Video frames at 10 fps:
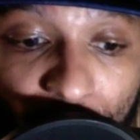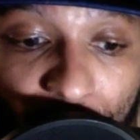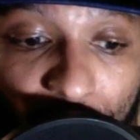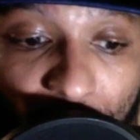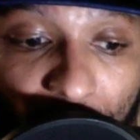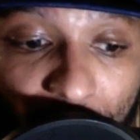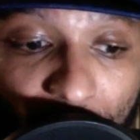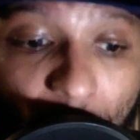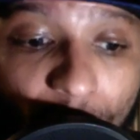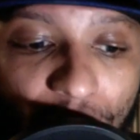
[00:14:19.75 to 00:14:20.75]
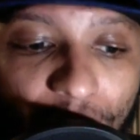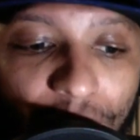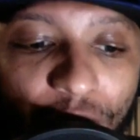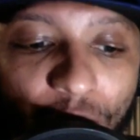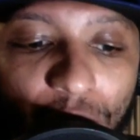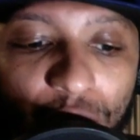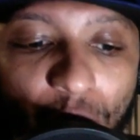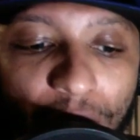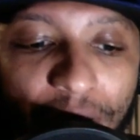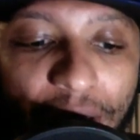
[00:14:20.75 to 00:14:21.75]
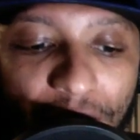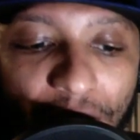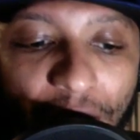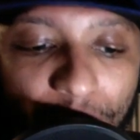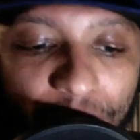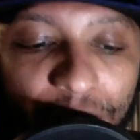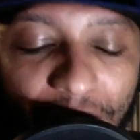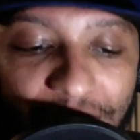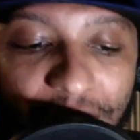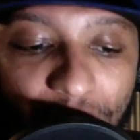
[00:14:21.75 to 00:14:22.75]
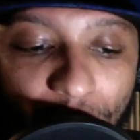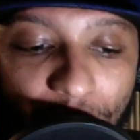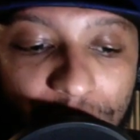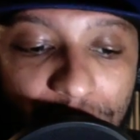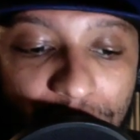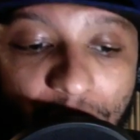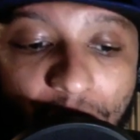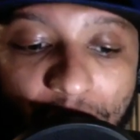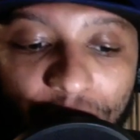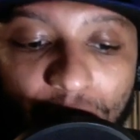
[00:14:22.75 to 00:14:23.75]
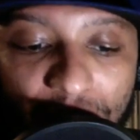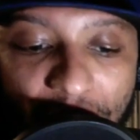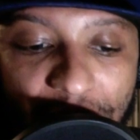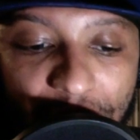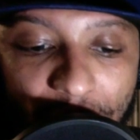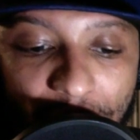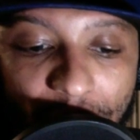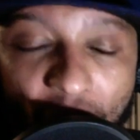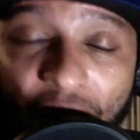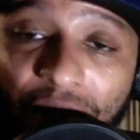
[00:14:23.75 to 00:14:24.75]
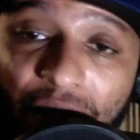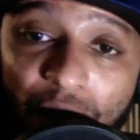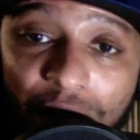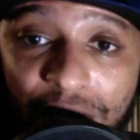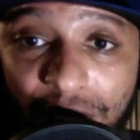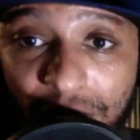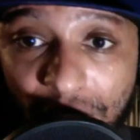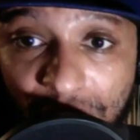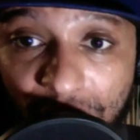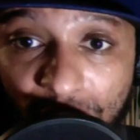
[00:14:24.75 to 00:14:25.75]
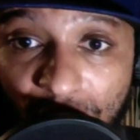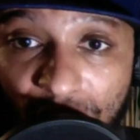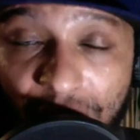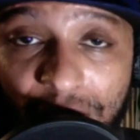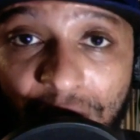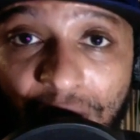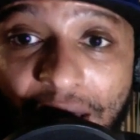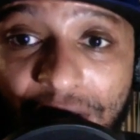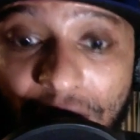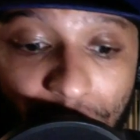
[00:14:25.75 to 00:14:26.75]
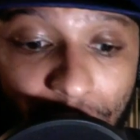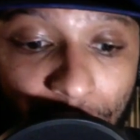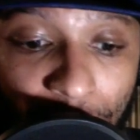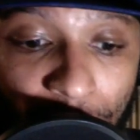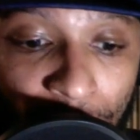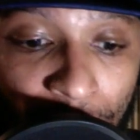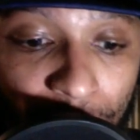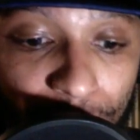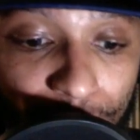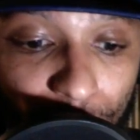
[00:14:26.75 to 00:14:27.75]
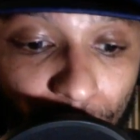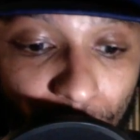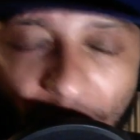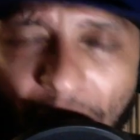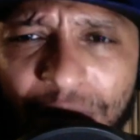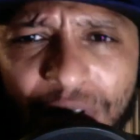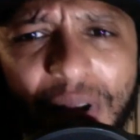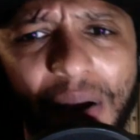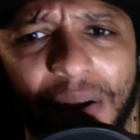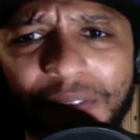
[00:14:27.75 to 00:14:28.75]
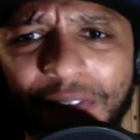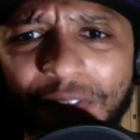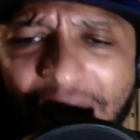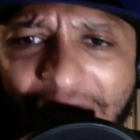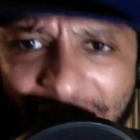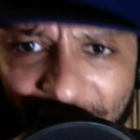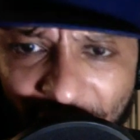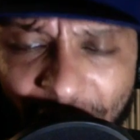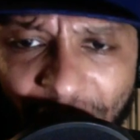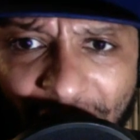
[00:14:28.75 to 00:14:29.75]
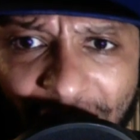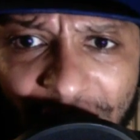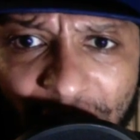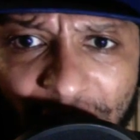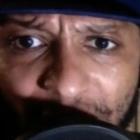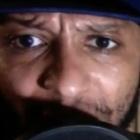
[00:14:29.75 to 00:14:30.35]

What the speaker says: I'm sorry. Ford has won the last 8 races. Of those last 8, Harvick has won 6 of those. So 6 of the last 8. I'm sorry, 5 of the last 8.